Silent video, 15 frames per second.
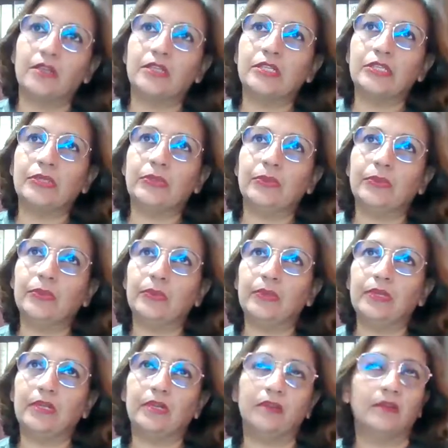So
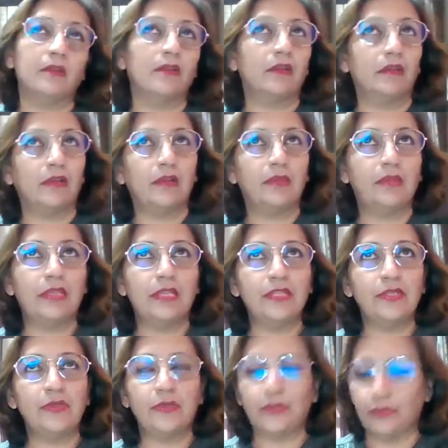
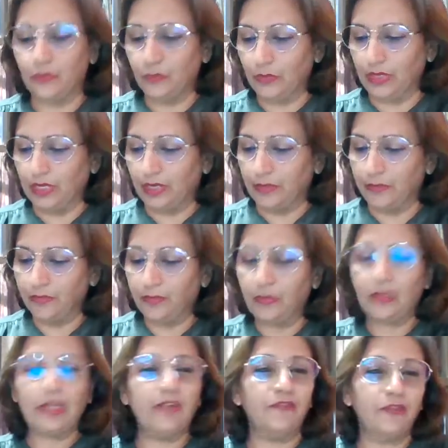this,
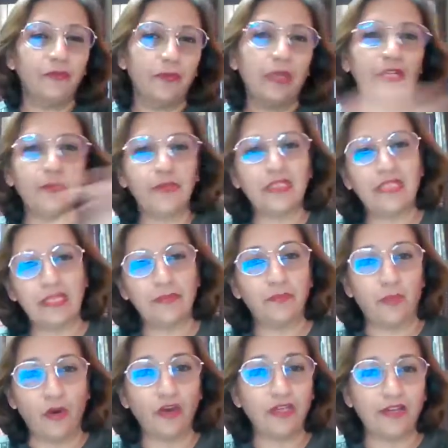when you said
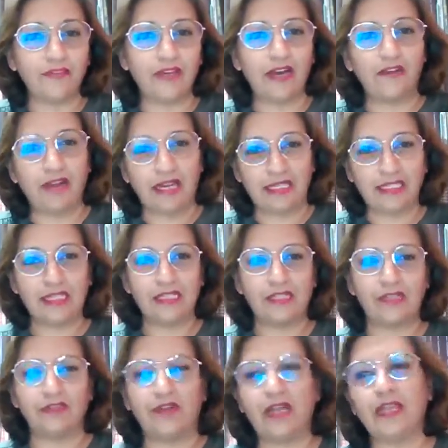board of
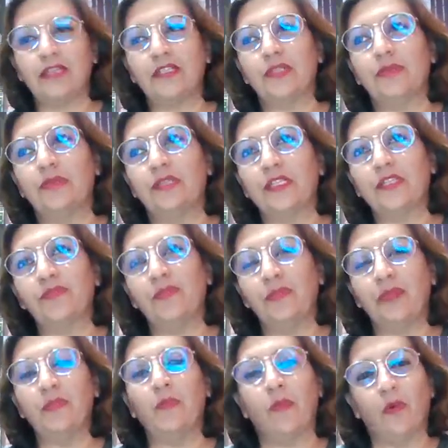directors, right? So this would
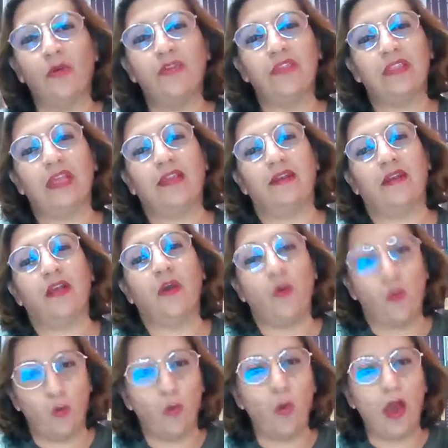be more than
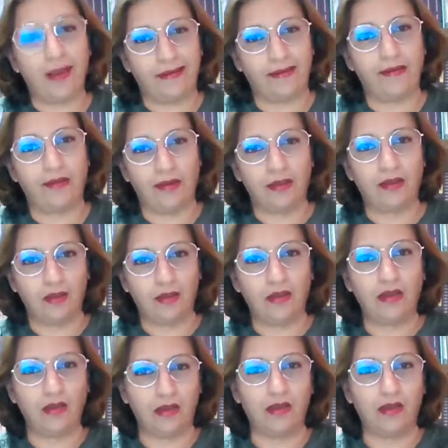one
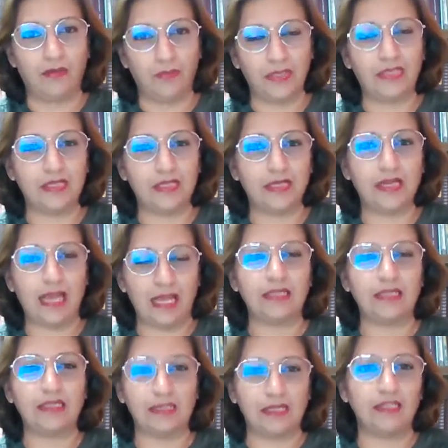person
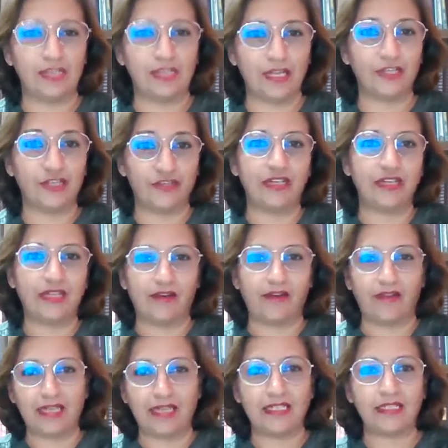as a statutory
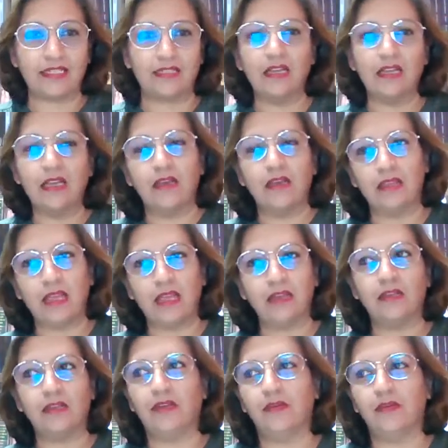director.
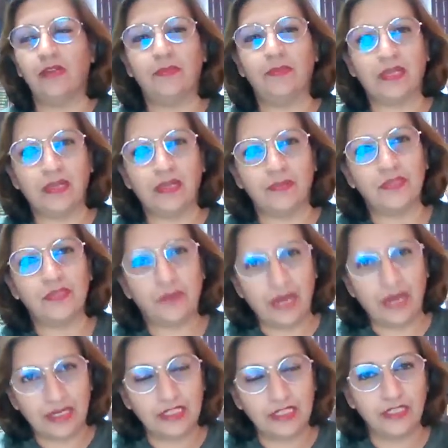Then it becomes
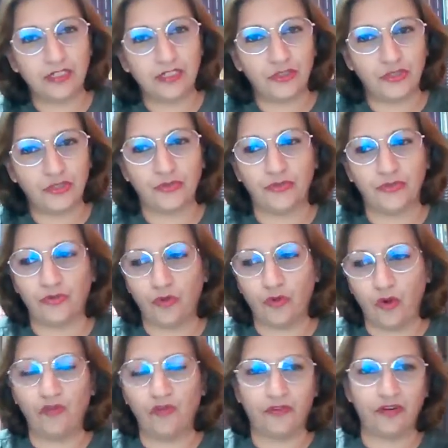practical to
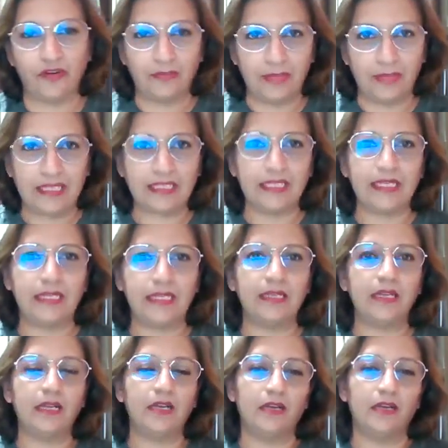call for a
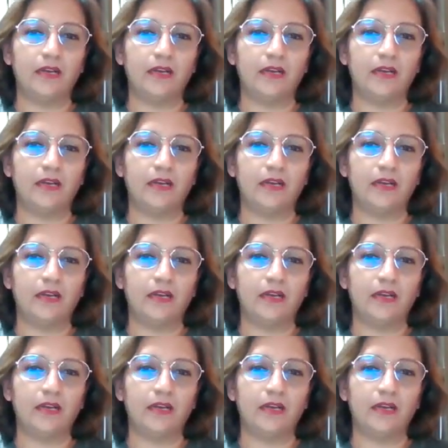meeting.